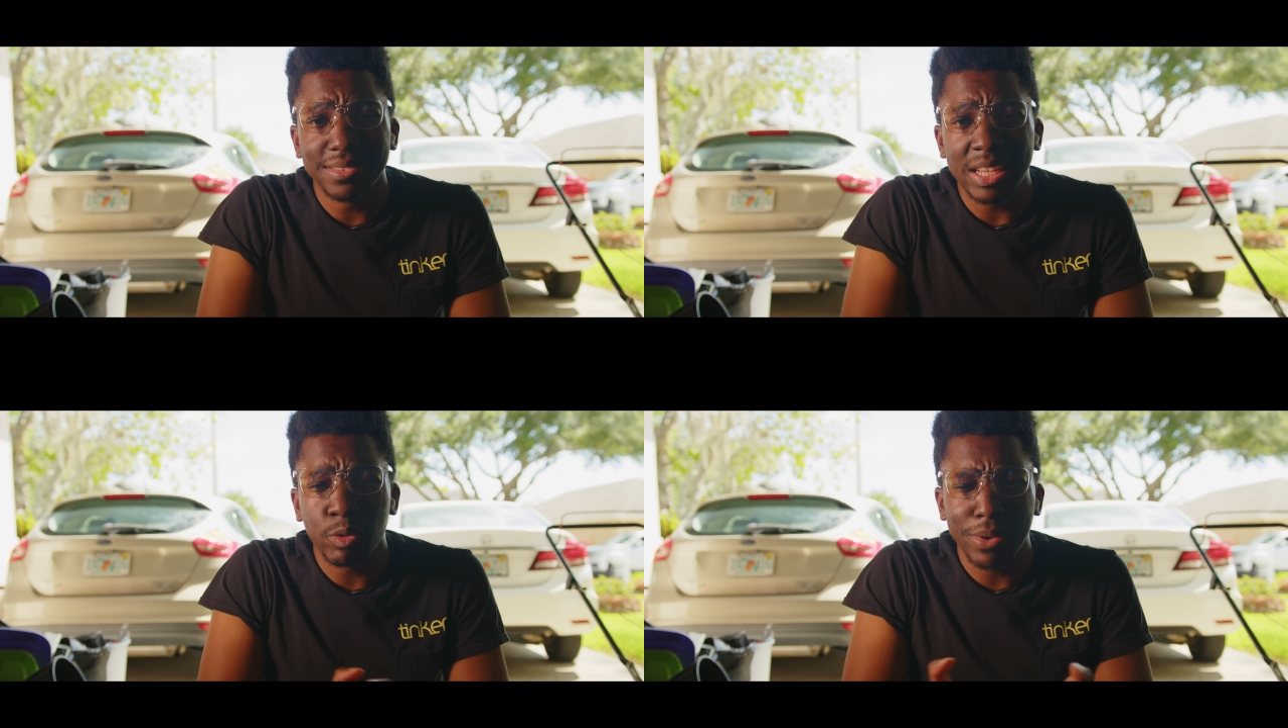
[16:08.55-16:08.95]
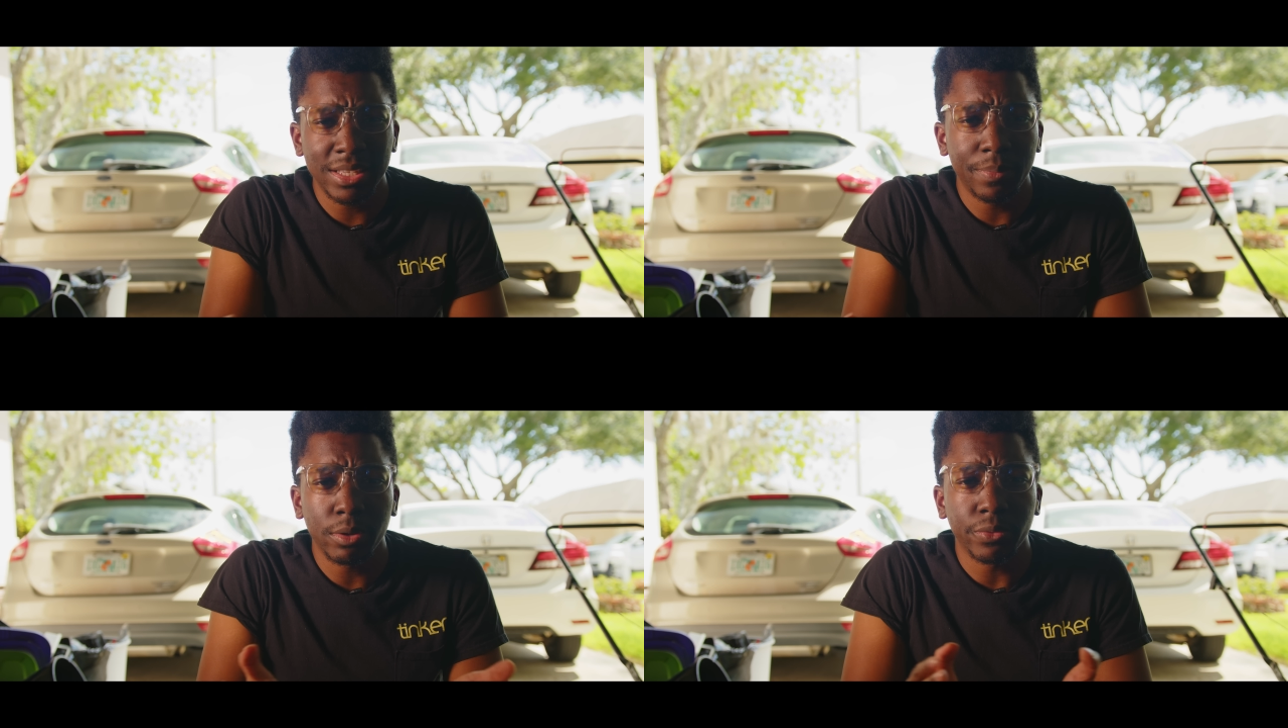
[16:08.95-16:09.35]
that's what makes
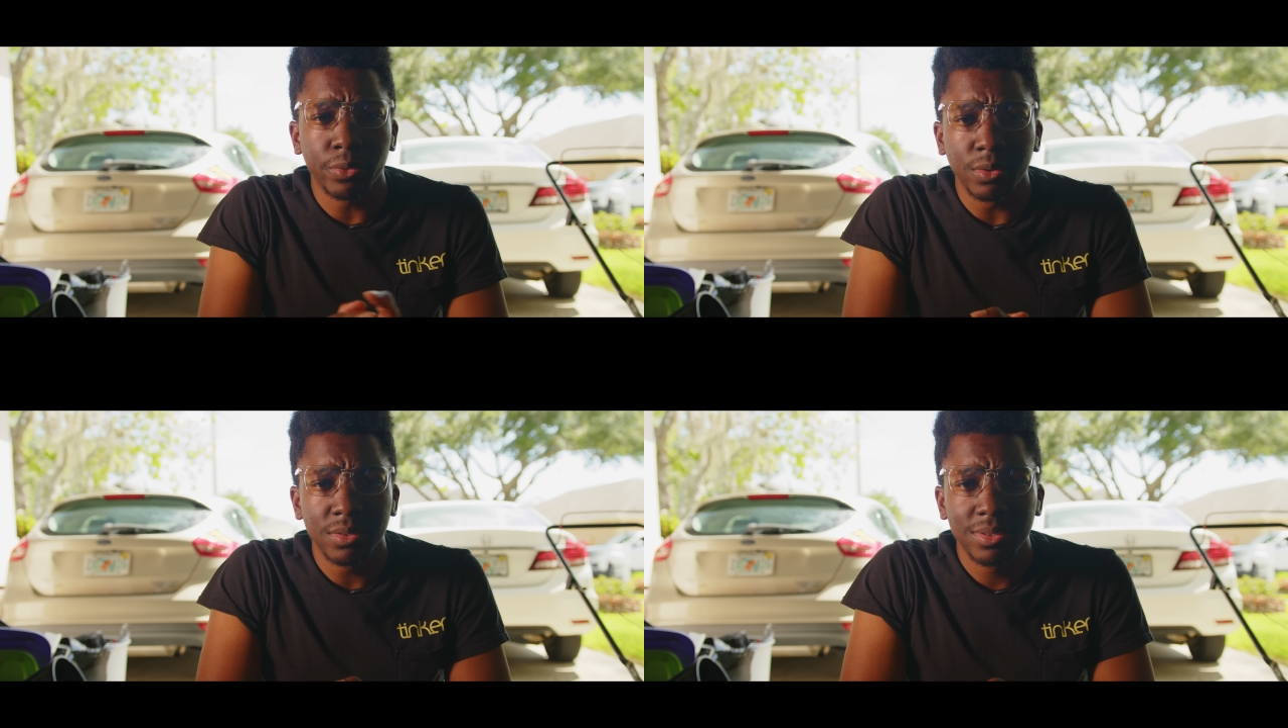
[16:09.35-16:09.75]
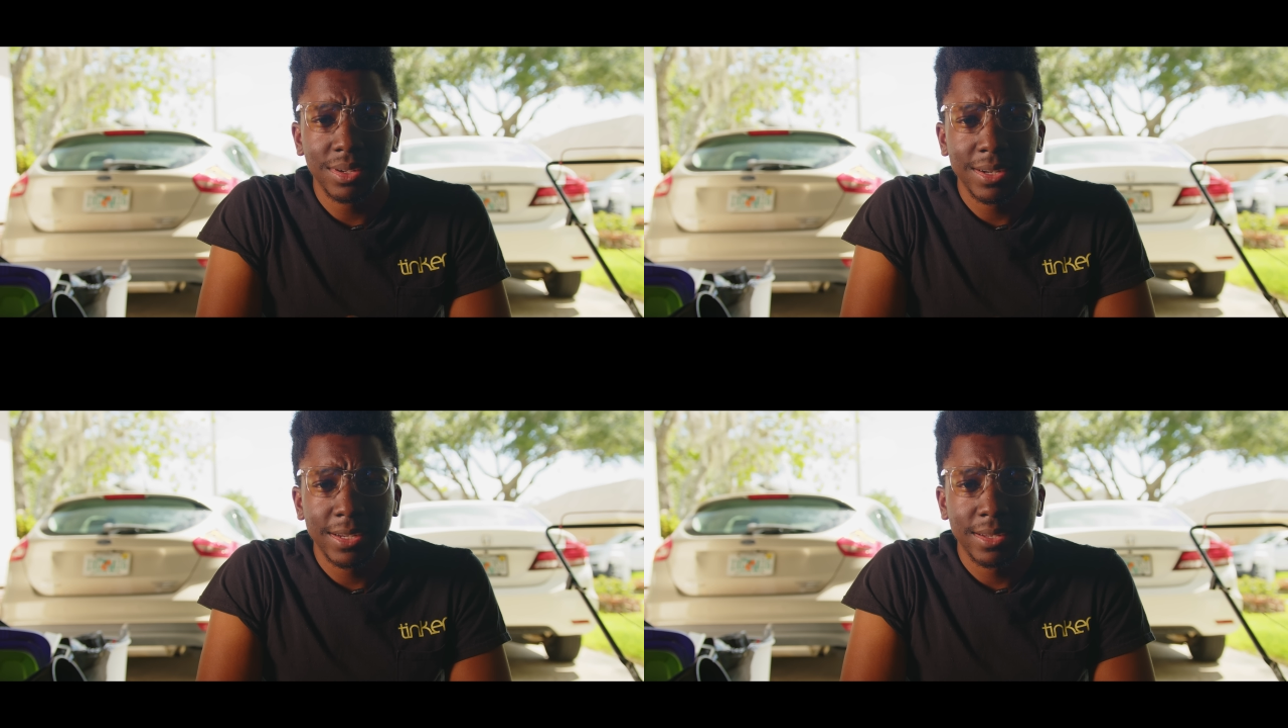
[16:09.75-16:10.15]
it beautiful.
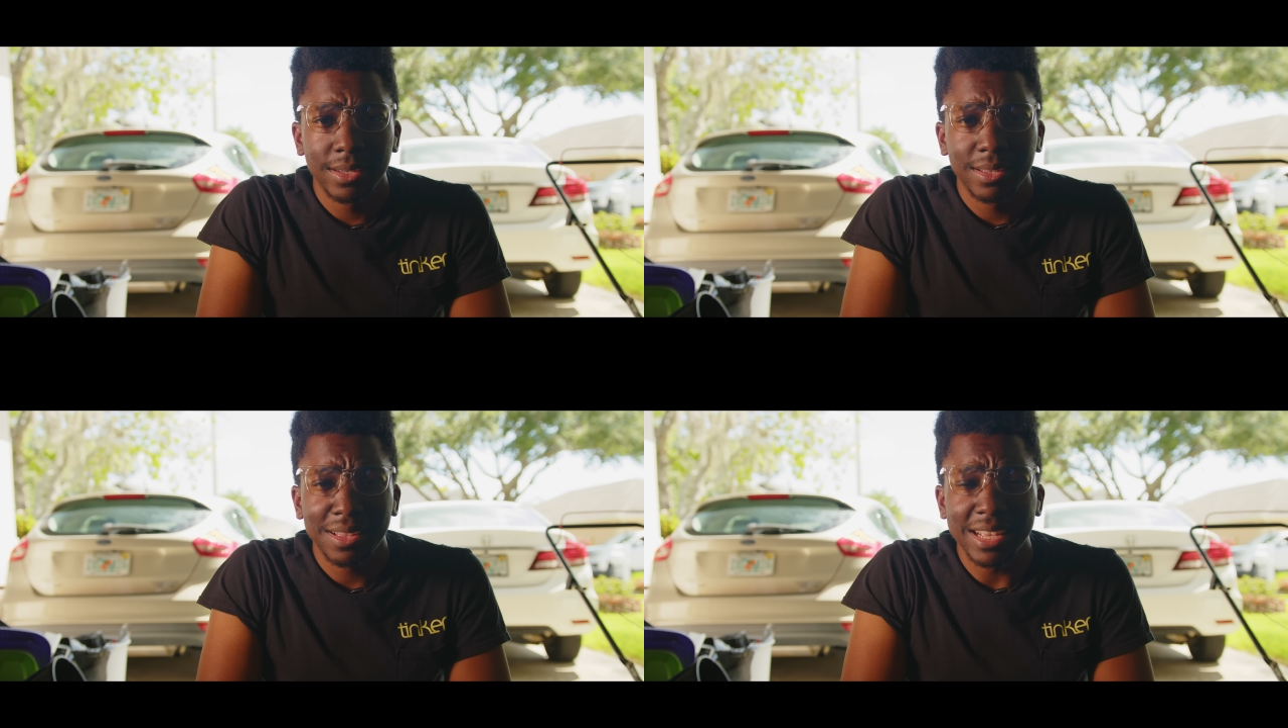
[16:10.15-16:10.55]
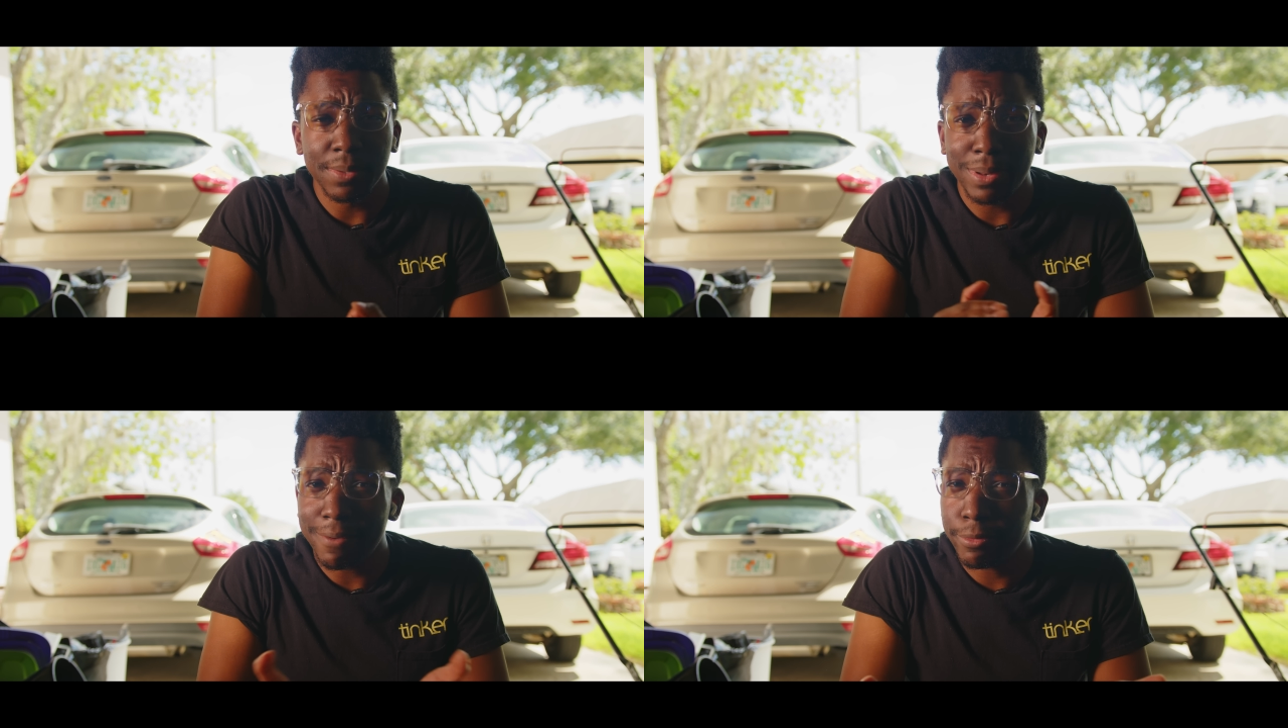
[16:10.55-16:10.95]
It's a
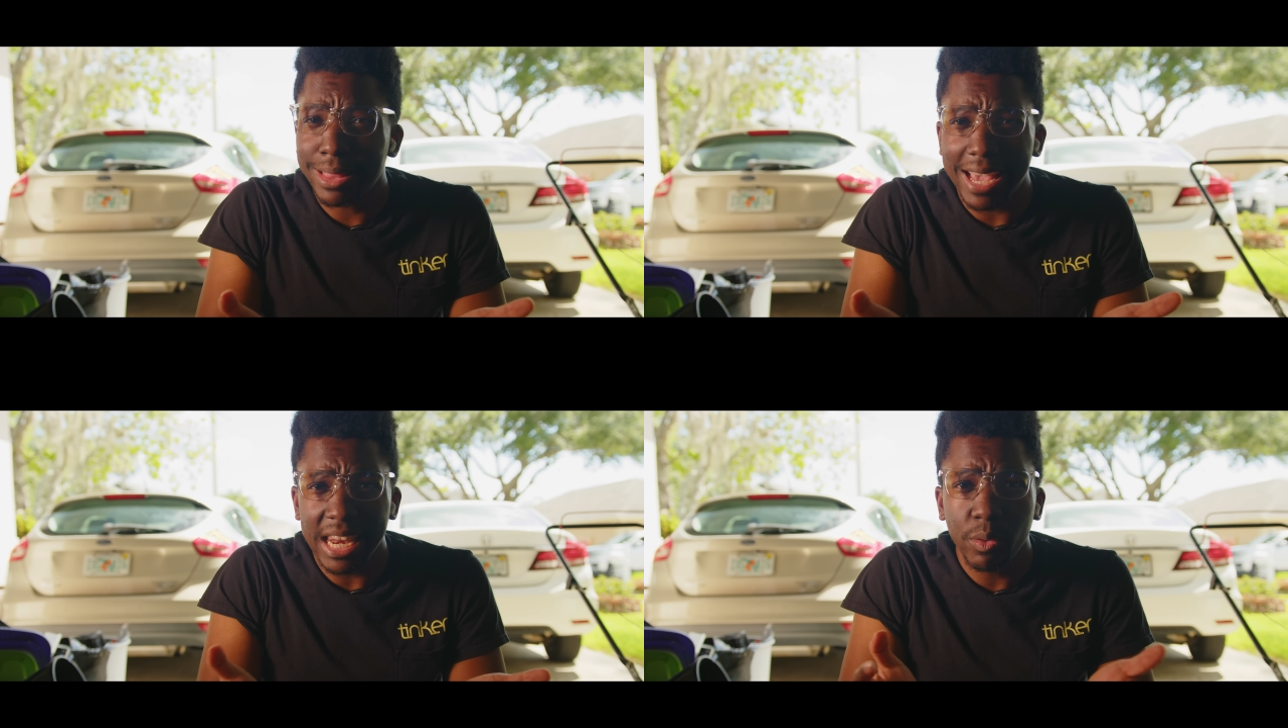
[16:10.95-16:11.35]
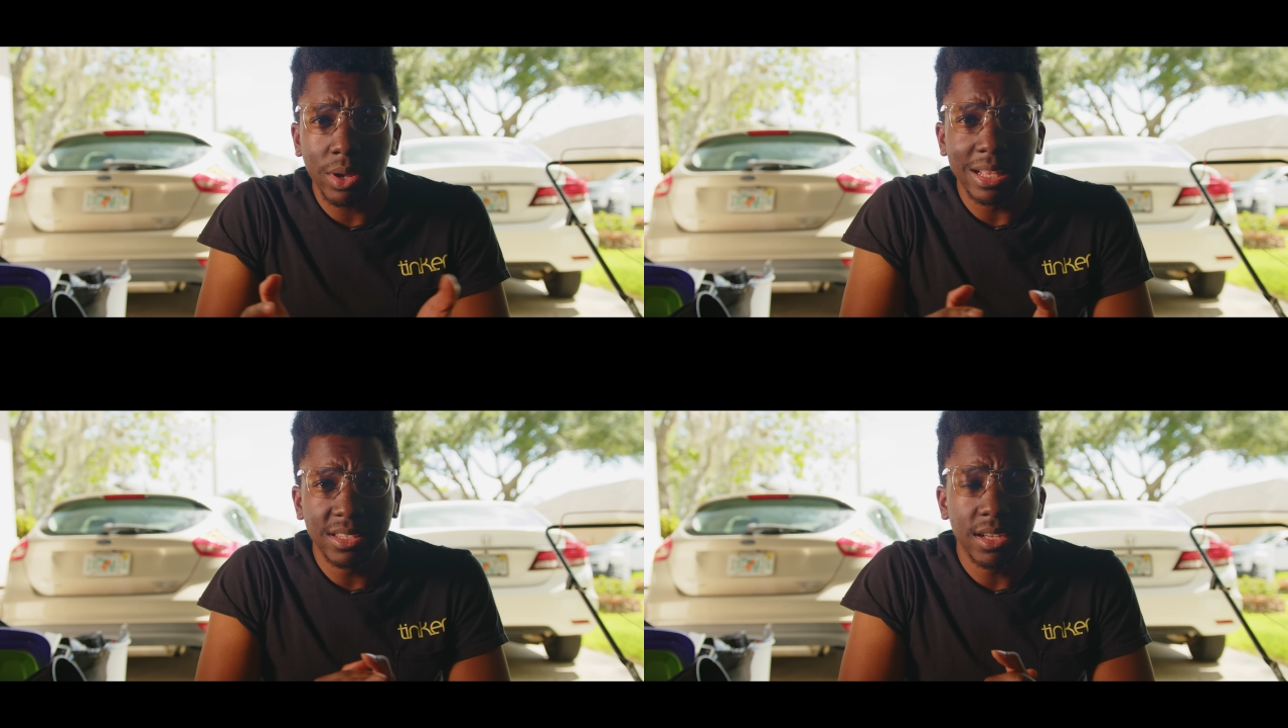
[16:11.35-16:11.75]
platform that anyone
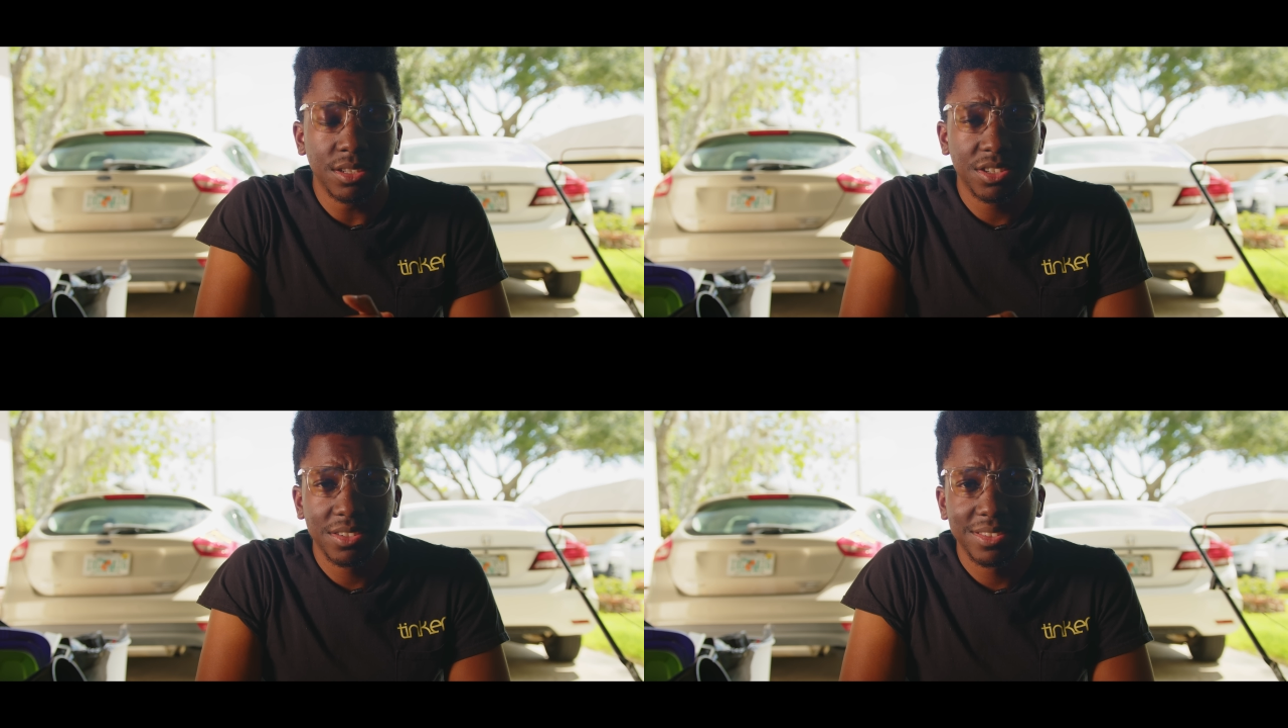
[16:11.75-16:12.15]
can touch.